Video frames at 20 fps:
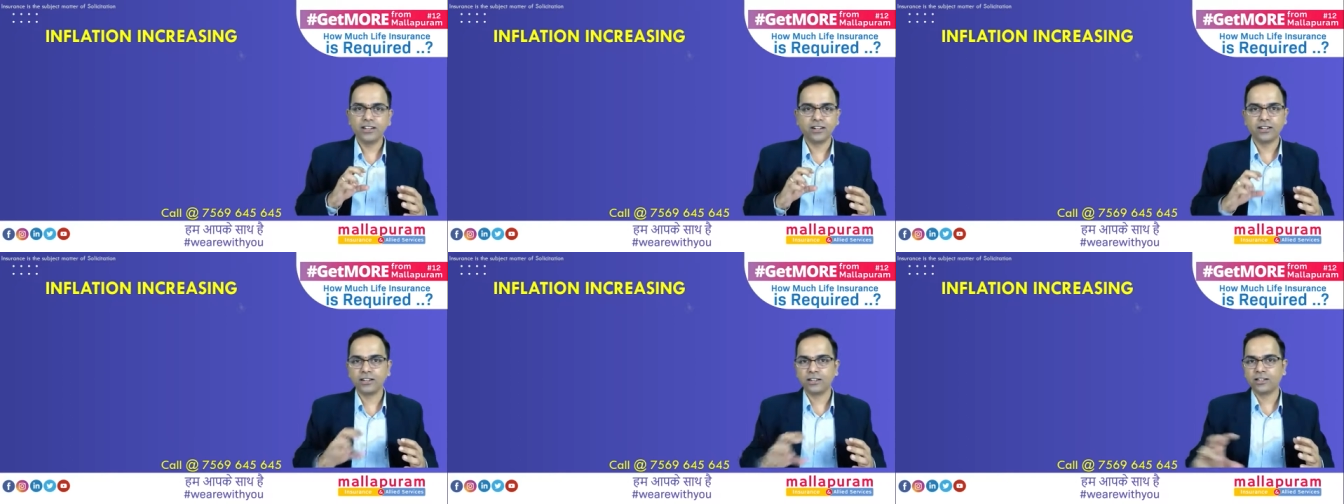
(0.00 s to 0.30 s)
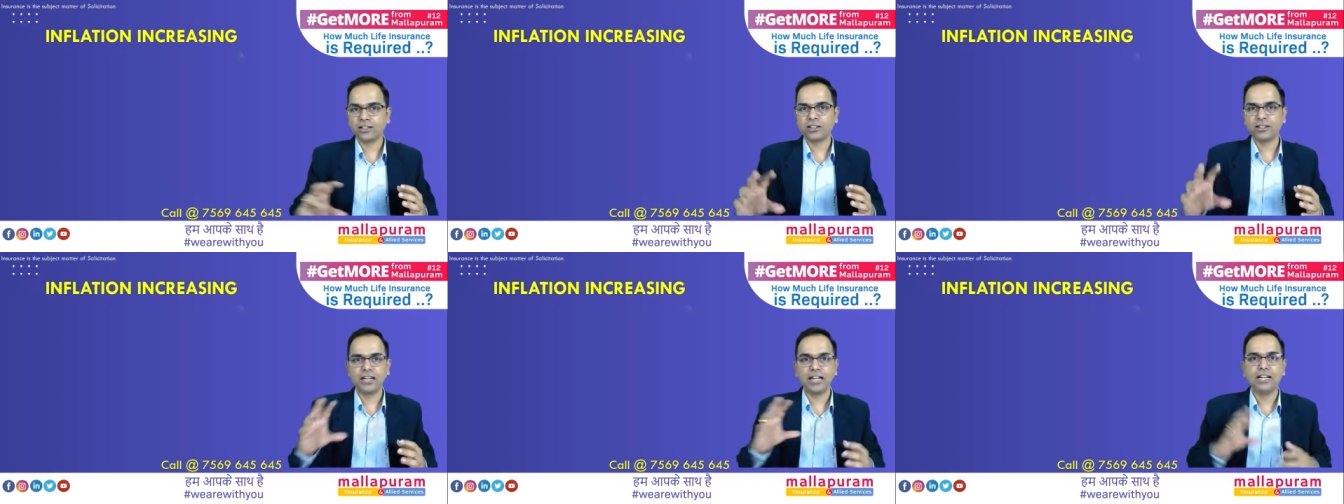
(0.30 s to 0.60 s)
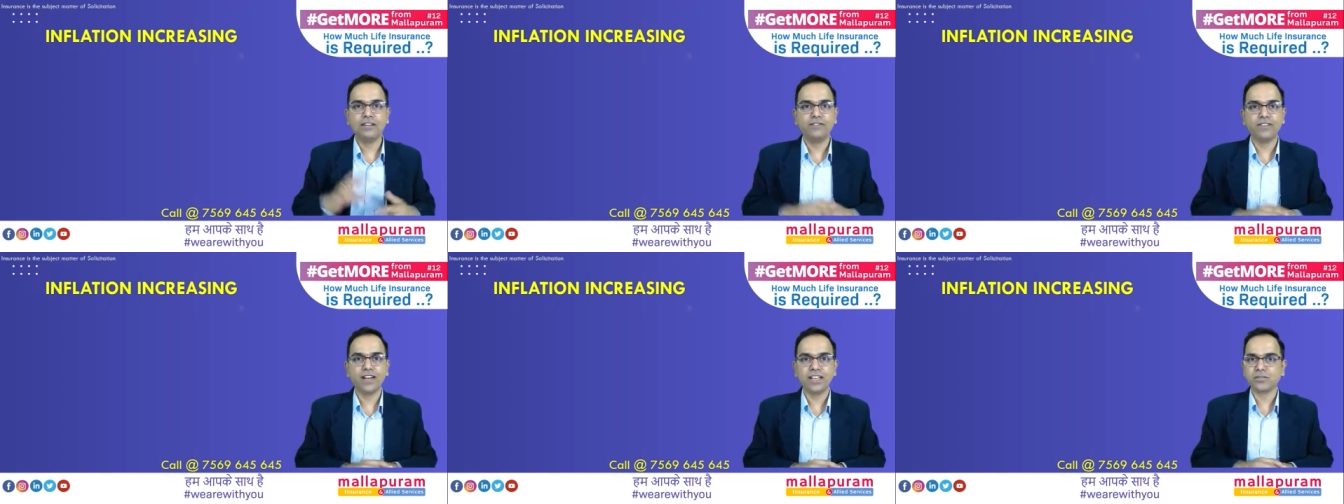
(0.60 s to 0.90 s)

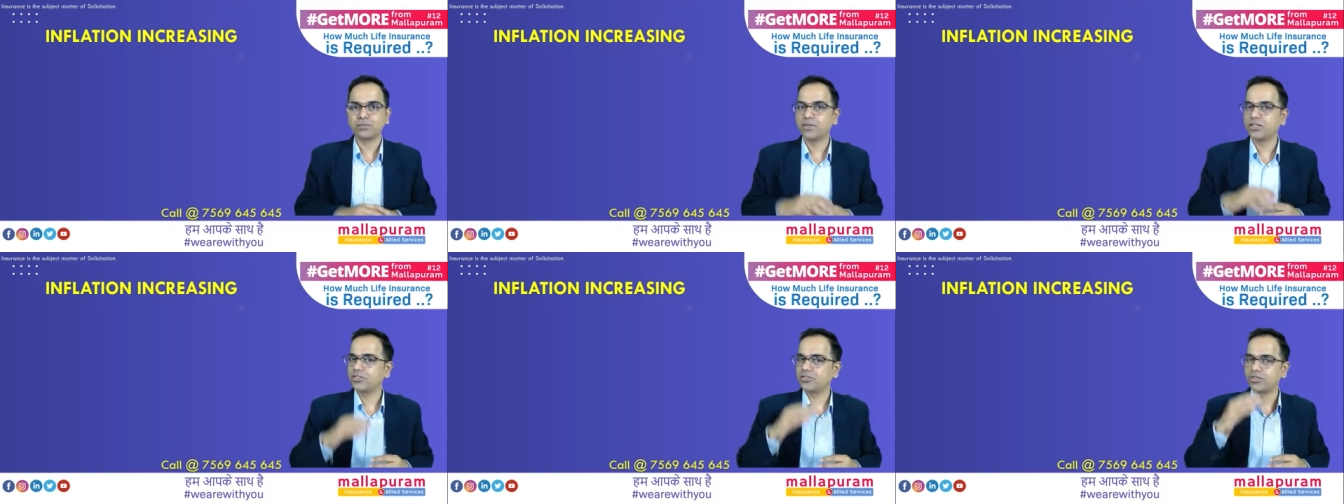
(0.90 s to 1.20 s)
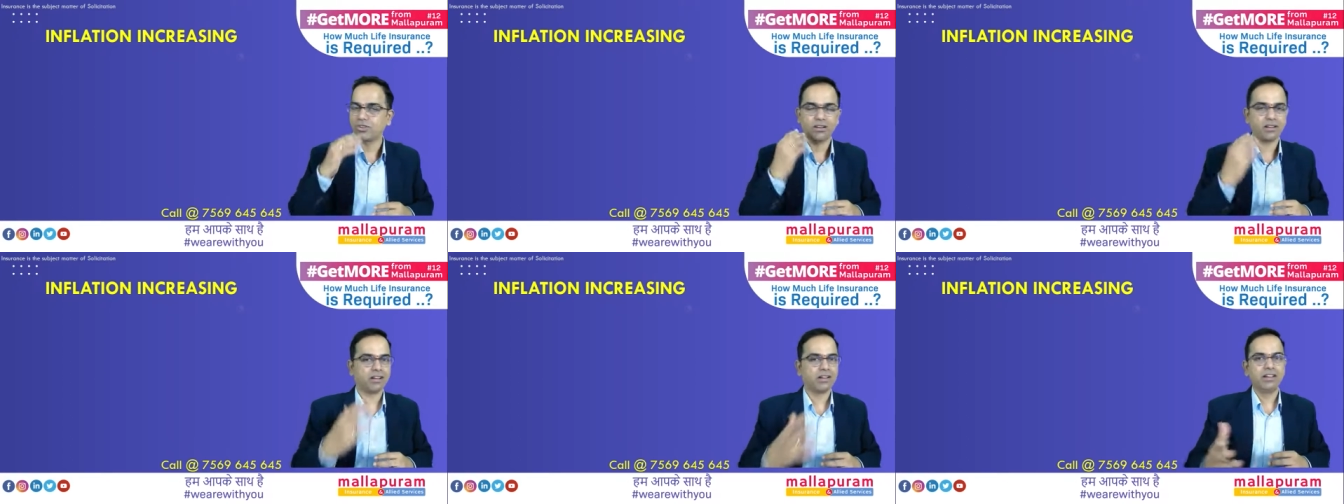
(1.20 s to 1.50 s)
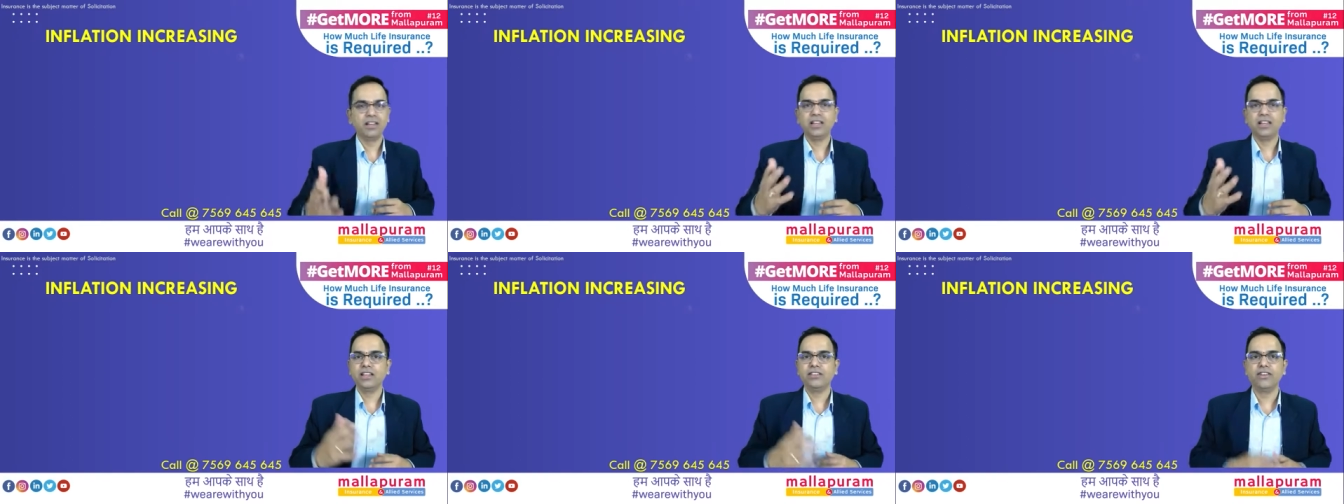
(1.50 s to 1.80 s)
investments or
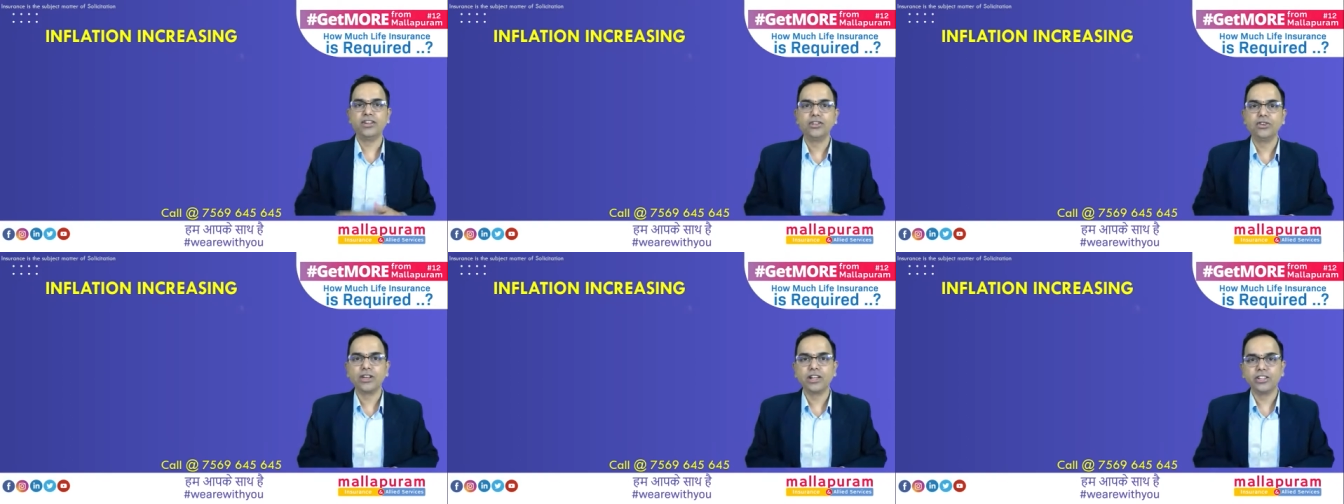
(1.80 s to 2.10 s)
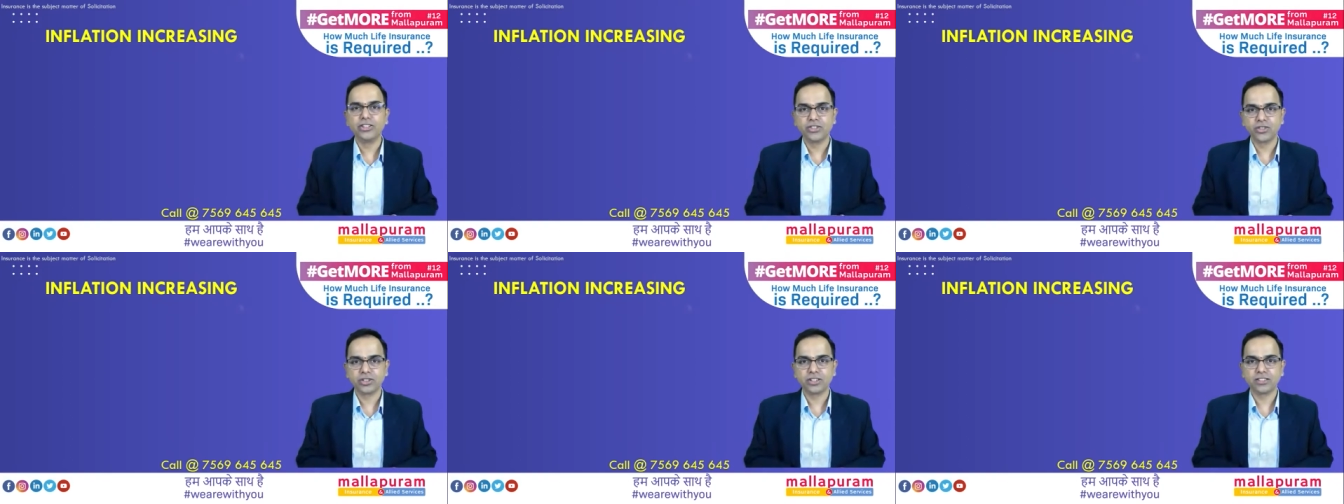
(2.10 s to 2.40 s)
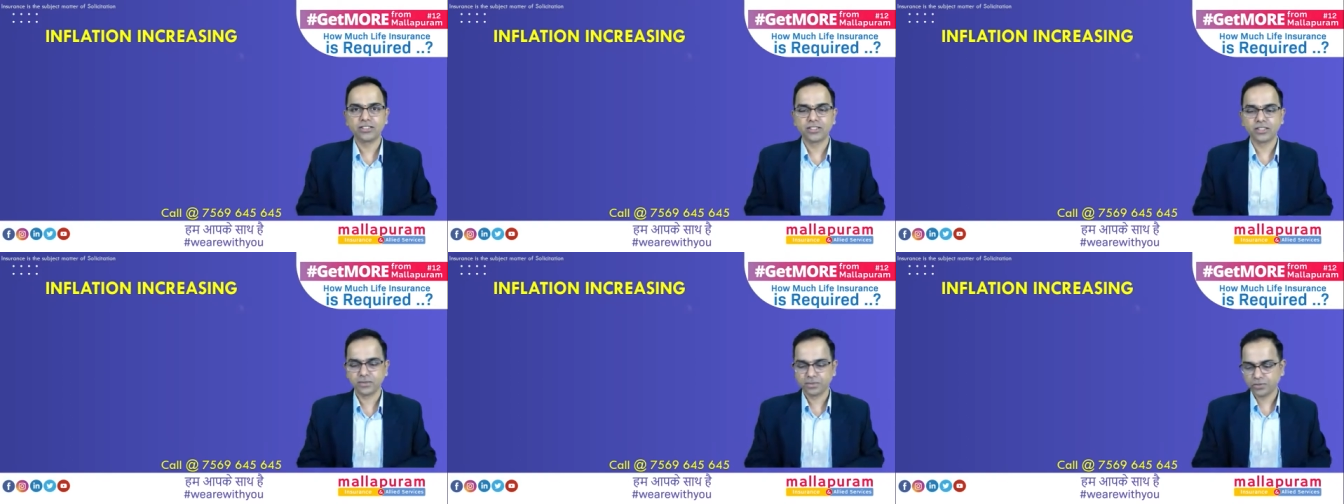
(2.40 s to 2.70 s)
even your insurance.
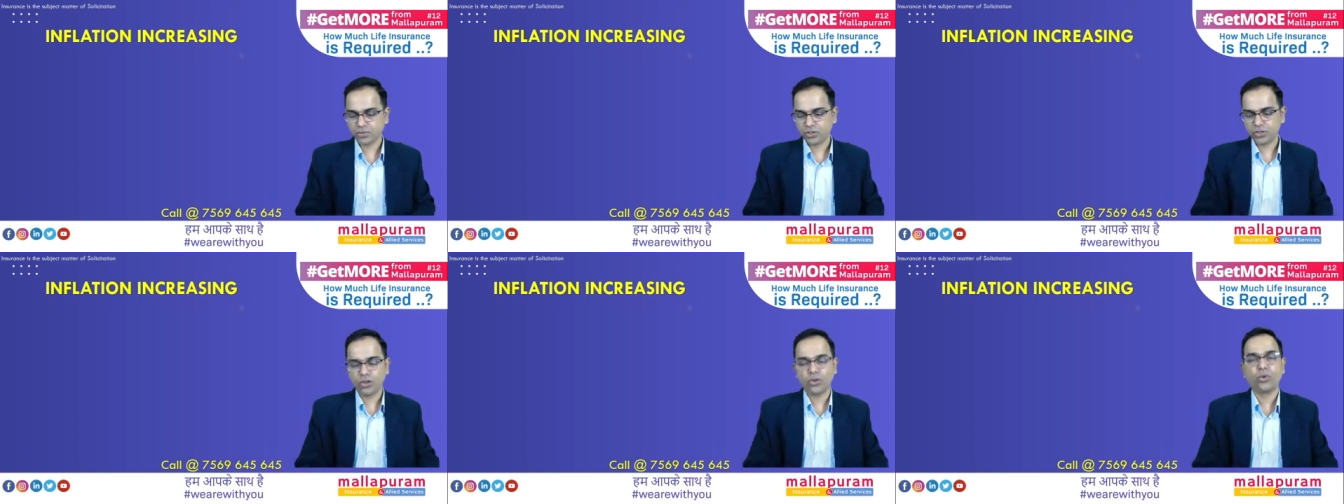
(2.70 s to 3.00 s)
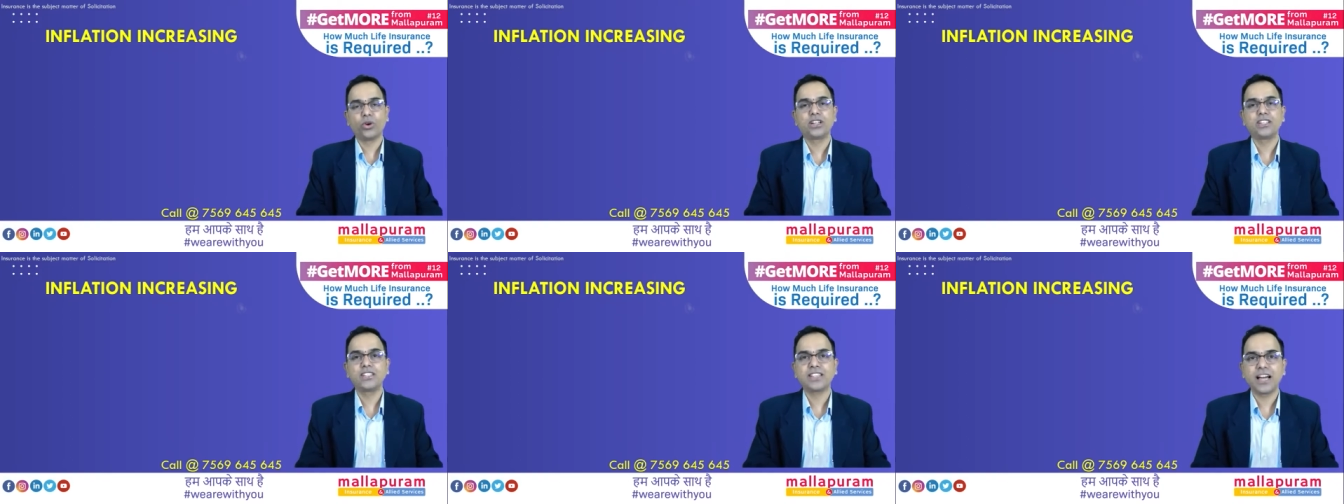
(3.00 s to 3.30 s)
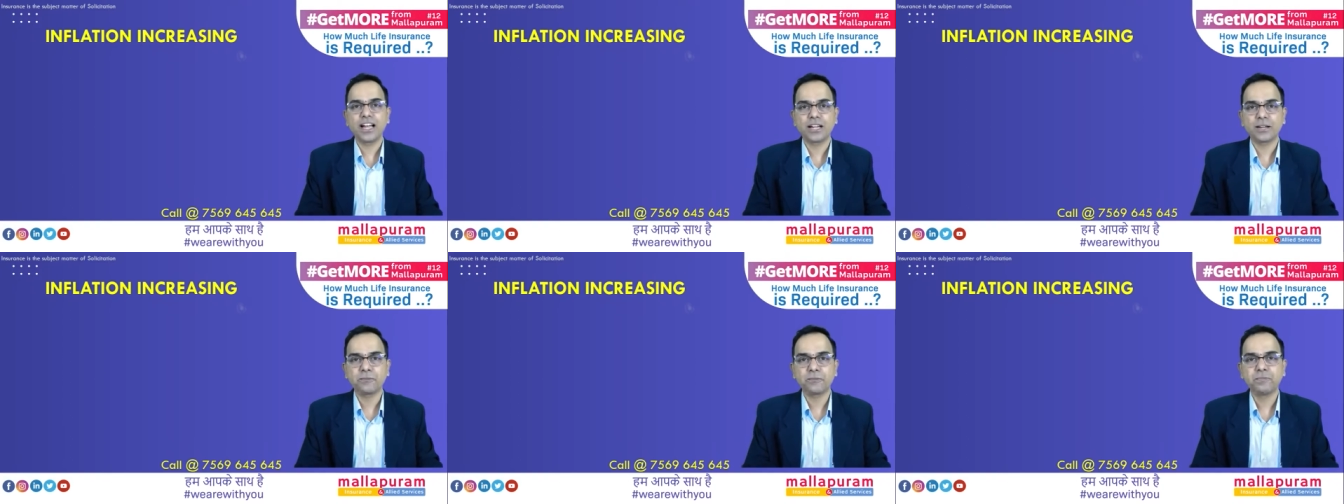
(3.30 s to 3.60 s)
You know what is that?
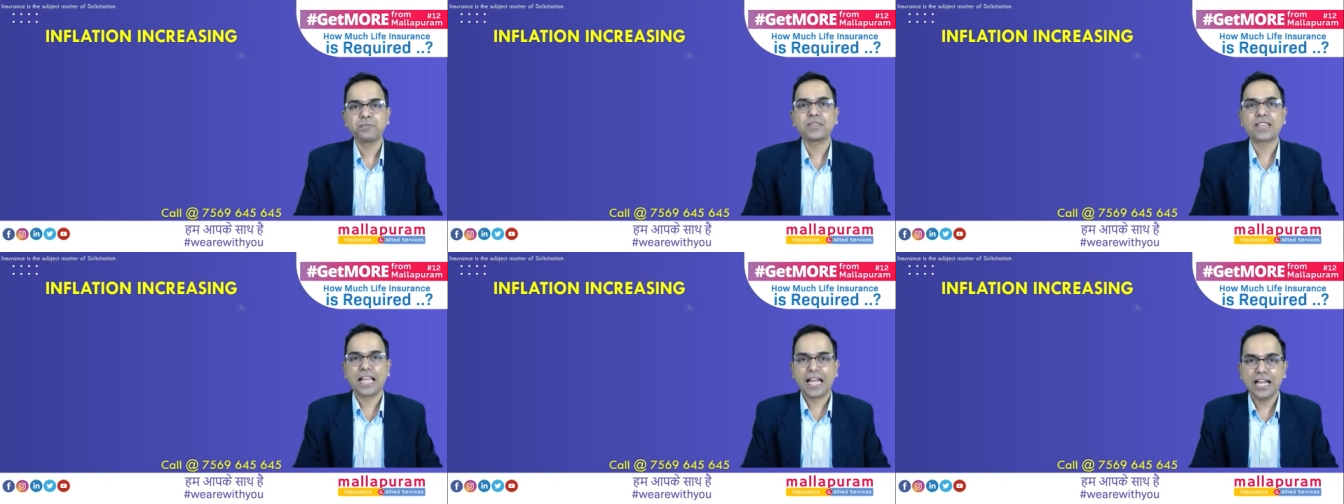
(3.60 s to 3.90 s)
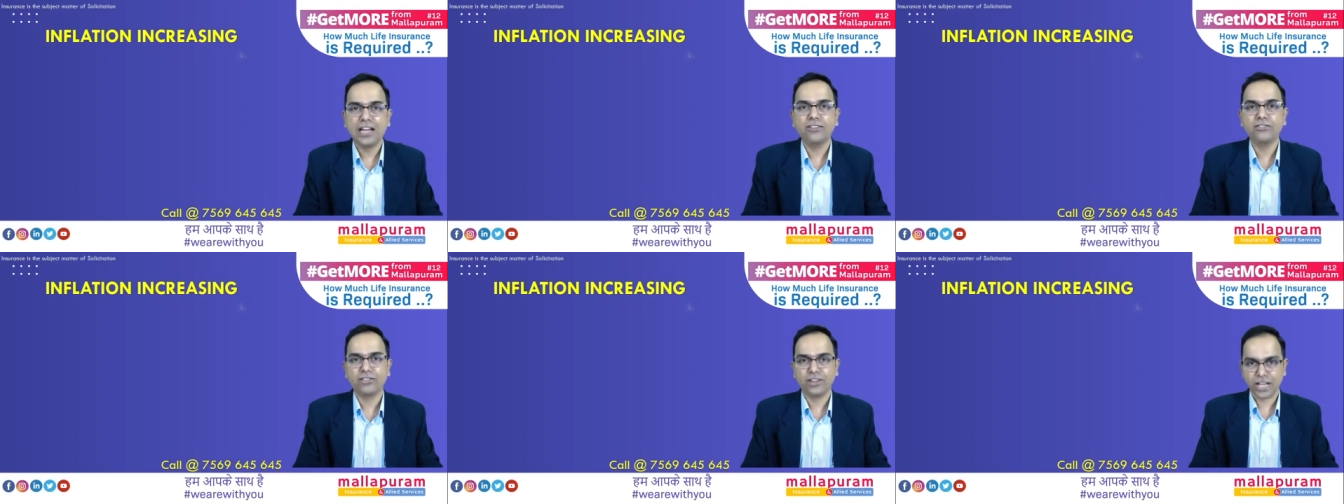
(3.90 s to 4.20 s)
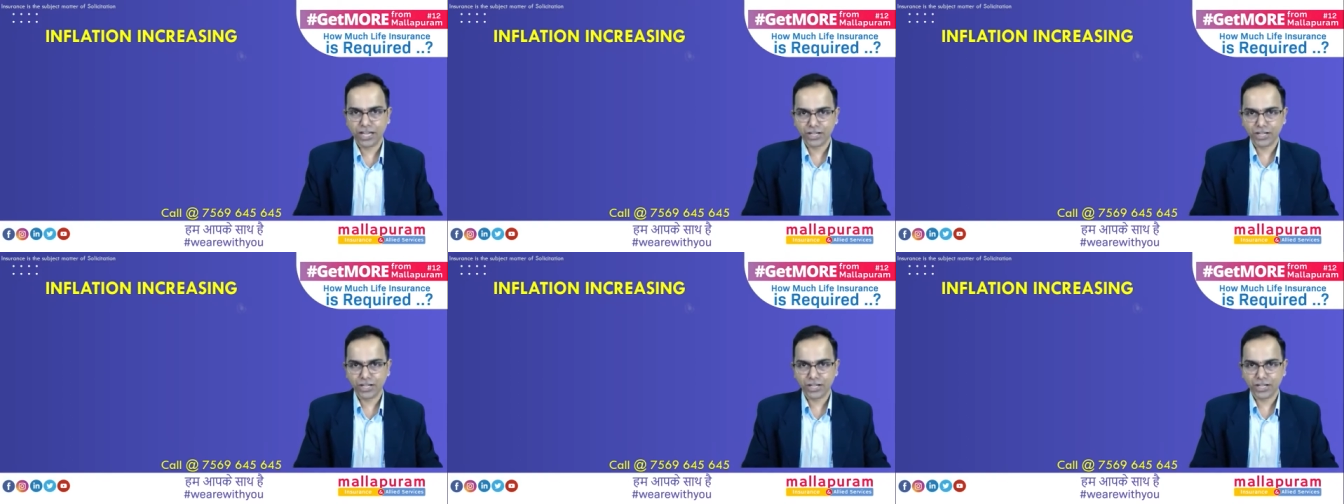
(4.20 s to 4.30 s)
Inflation.